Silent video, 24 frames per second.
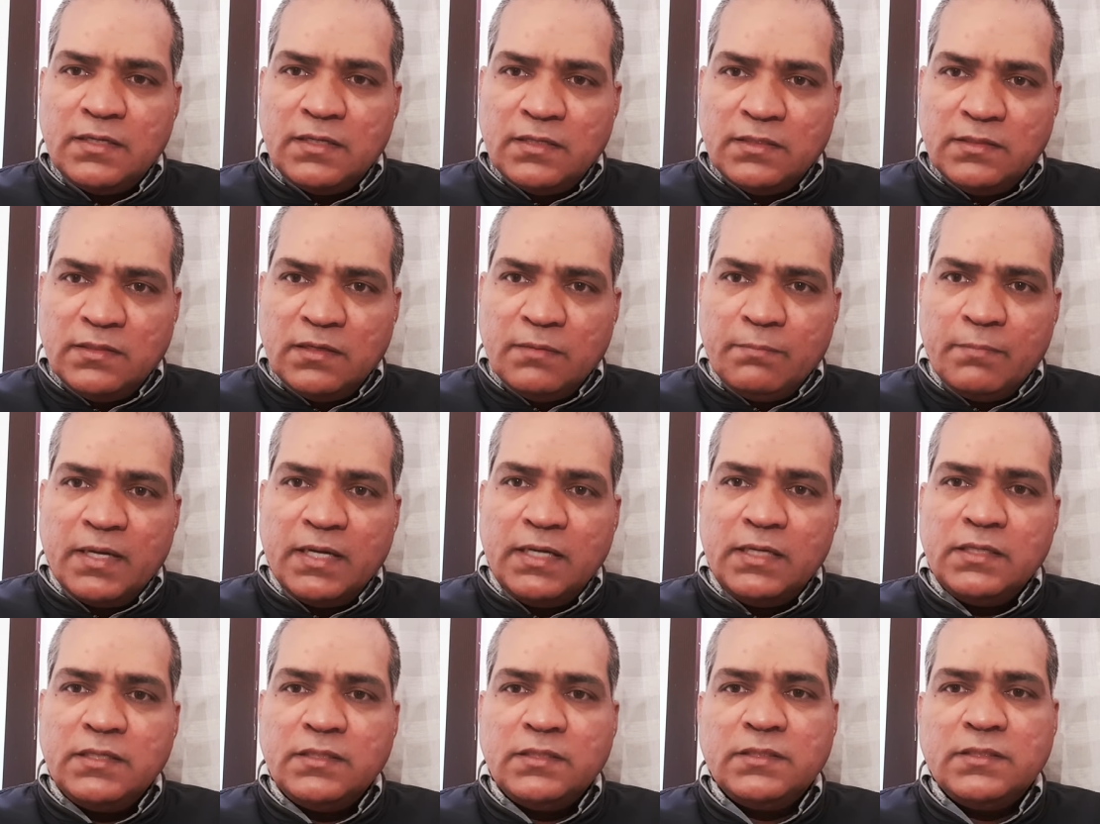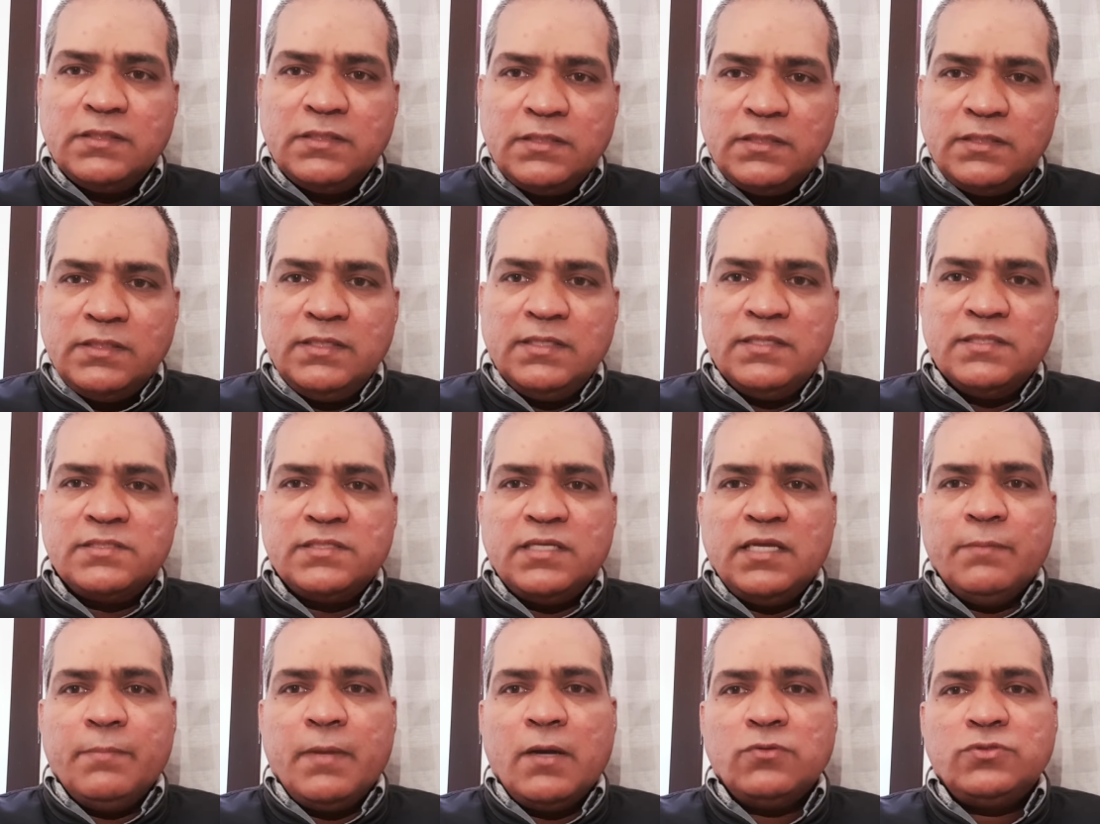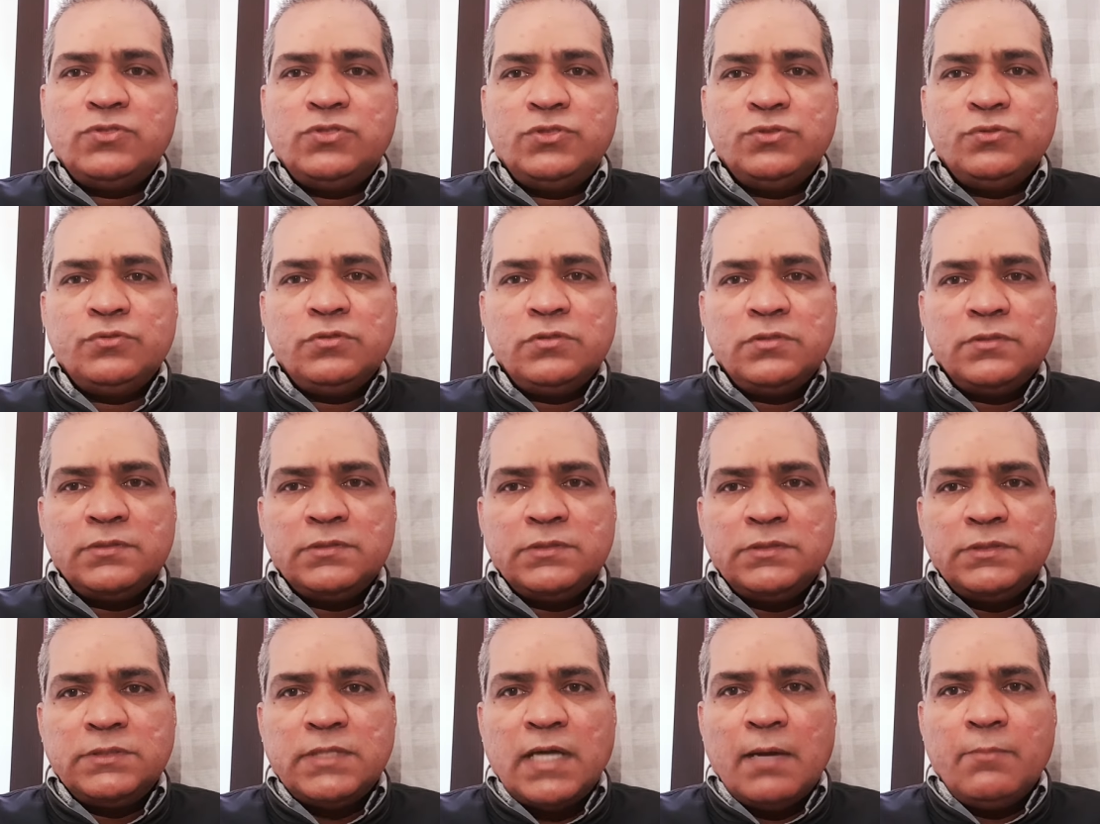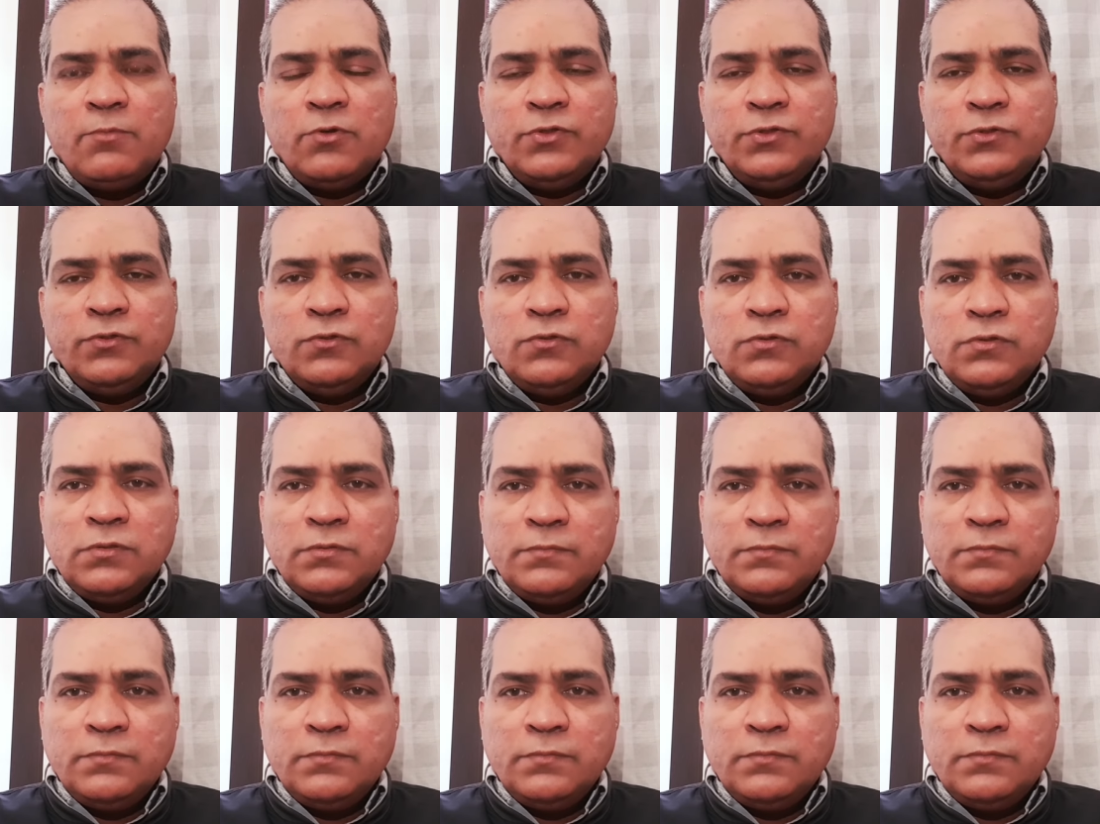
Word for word: The mud is about to come on you.